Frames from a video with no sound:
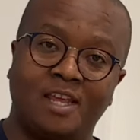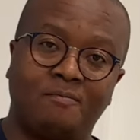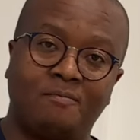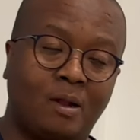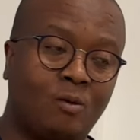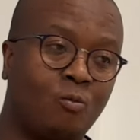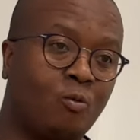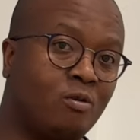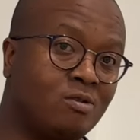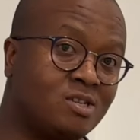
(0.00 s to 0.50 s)

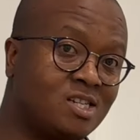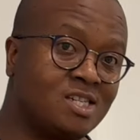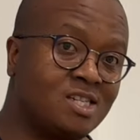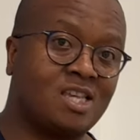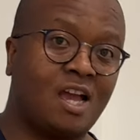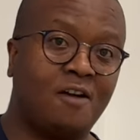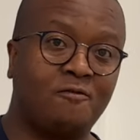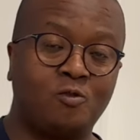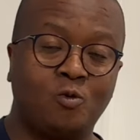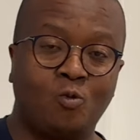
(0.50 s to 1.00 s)
But we'll just
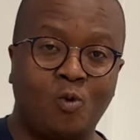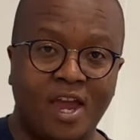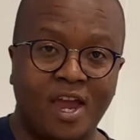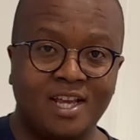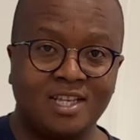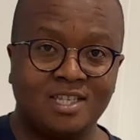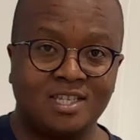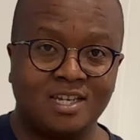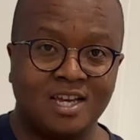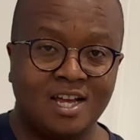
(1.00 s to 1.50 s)
have to
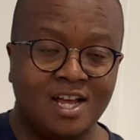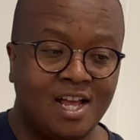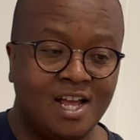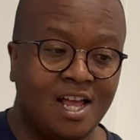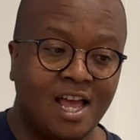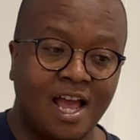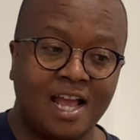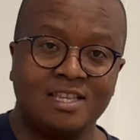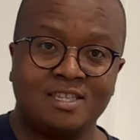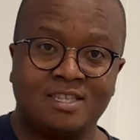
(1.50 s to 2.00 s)
wait
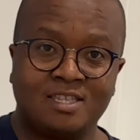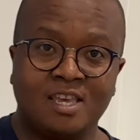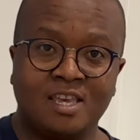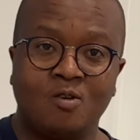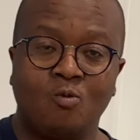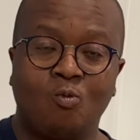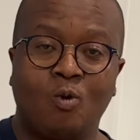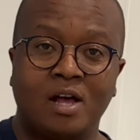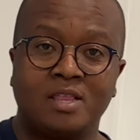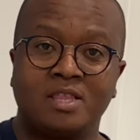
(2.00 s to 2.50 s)
and see
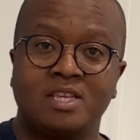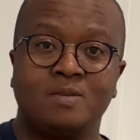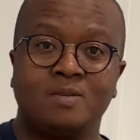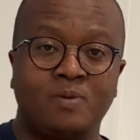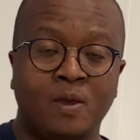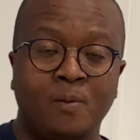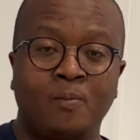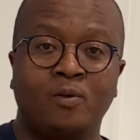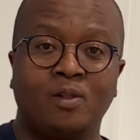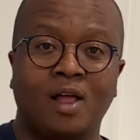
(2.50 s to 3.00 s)
what these
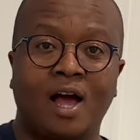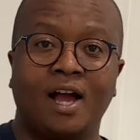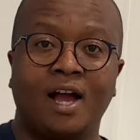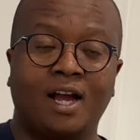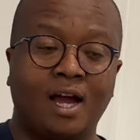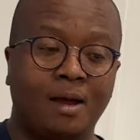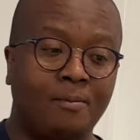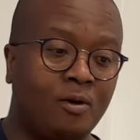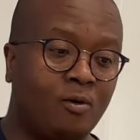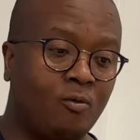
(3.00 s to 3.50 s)
people are
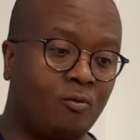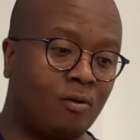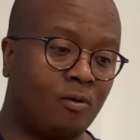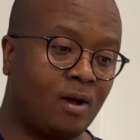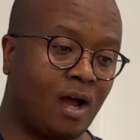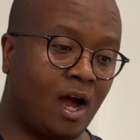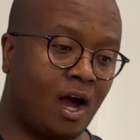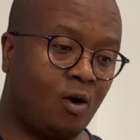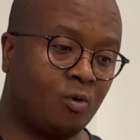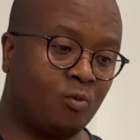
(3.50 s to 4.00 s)
coming
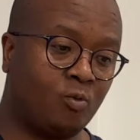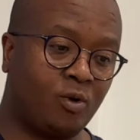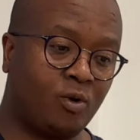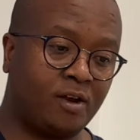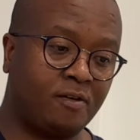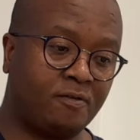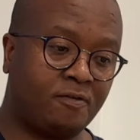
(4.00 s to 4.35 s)
out with.